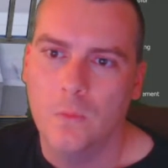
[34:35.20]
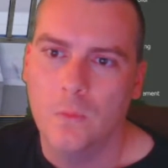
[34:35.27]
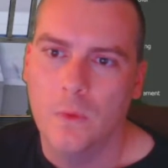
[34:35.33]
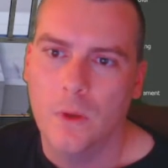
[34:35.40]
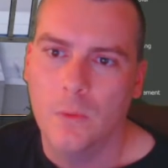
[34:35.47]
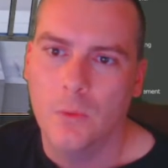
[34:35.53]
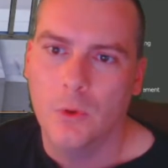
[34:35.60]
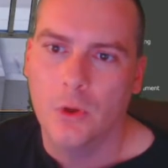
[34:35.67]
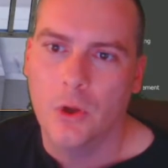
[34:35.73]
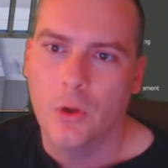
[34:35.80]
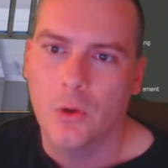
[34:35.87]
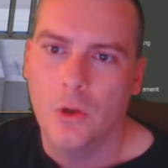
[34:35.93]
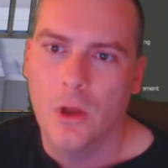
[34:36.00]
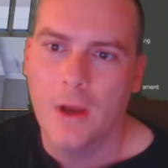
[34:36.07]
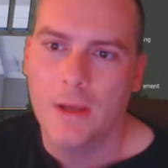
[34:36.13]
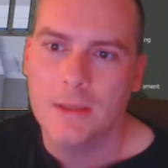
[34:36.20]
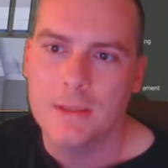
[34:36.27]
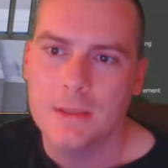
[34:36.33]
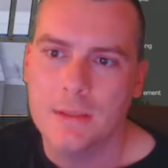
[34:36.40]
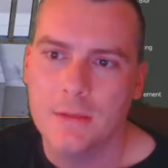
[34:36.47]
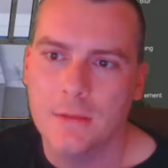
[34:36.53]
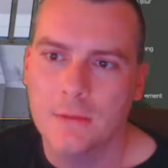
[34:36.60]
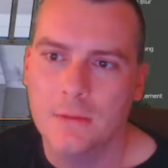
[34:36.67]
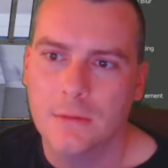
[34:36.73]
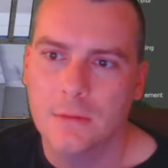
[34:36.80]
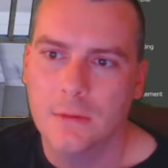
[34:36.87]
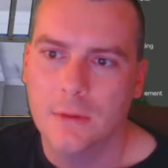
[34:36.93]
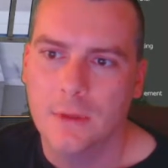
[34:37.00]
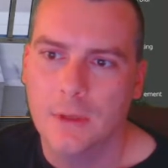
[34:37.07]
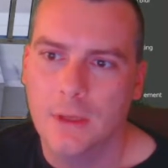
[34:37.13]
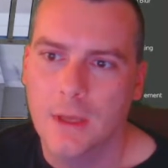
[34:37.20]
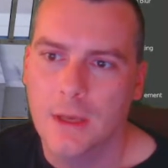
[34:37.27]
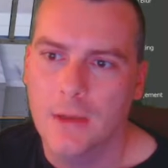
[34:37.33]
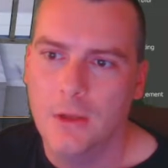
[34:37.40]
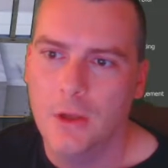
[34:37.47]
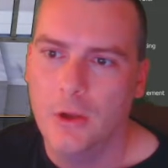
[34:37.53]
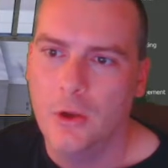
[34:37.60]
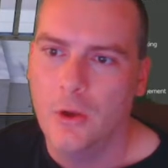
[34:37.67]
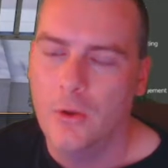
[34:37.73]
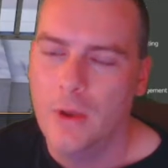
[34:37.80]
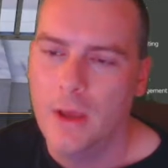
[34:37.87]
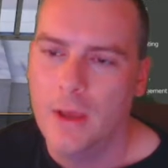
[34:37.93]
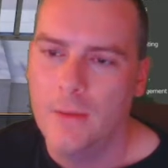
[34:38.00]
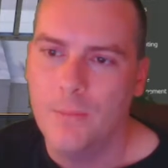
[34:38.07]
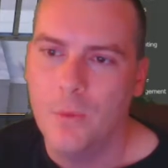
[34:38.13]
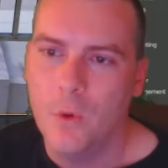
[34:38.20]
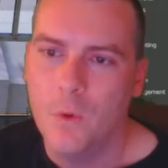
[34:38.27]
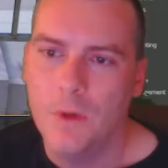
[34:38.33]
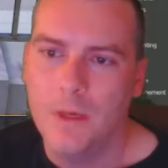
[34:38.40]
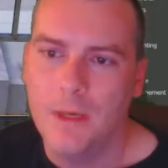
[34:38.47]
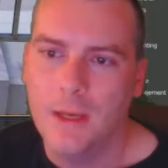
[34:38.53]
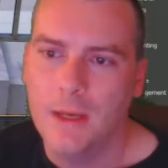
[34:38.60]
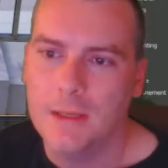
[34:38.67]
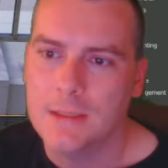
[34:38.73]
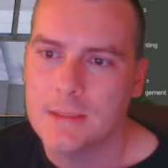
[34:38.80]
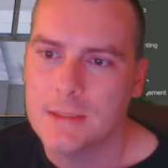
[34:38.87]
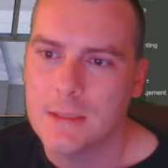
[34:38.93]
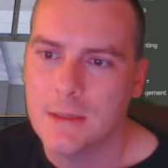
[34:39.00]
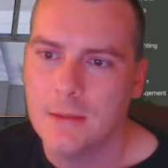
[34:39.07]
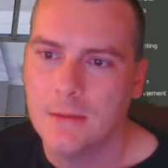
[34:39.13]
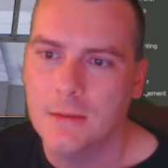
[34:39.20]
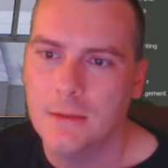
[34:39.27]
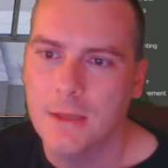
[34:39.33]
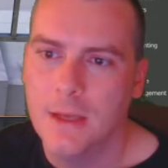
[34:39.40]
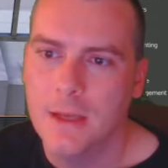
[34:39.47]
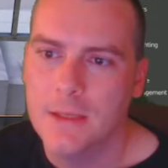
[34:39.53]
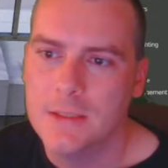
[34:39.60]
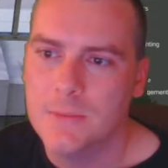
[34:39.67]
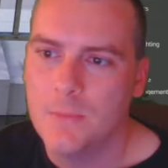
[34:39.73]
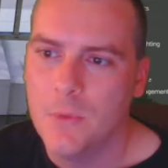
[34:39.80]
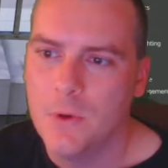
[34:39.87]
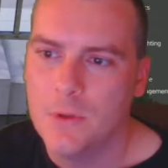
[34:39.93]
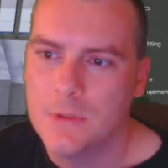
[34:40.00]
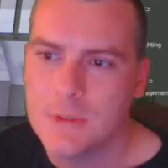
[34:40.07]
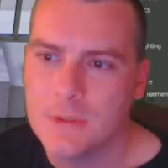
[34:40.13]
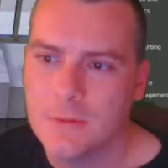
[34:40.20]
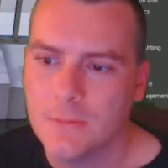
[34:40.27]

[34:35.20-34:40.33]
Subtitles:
and we're going to go light. Okay, you can go add point, add a sun, add spot,